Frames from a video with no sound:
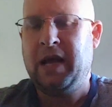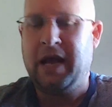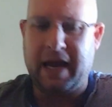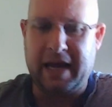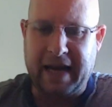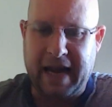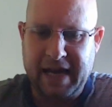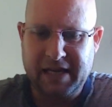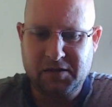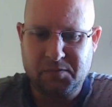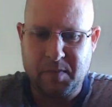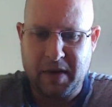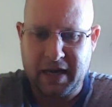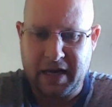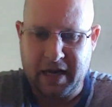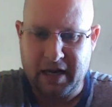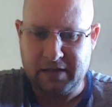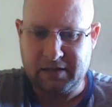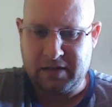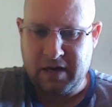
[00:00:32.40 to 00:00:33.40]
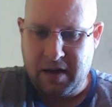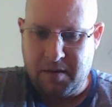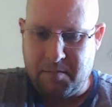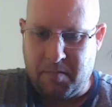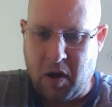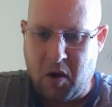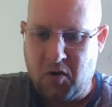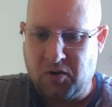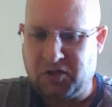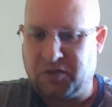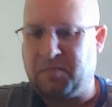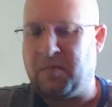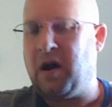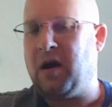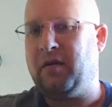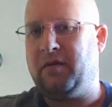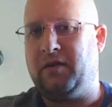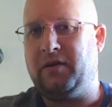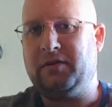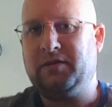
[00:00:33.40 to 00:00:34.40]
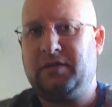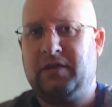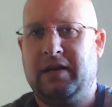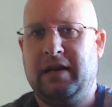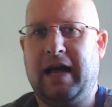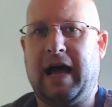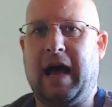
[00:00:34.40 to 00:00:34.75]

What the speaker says: And that's because most mothers,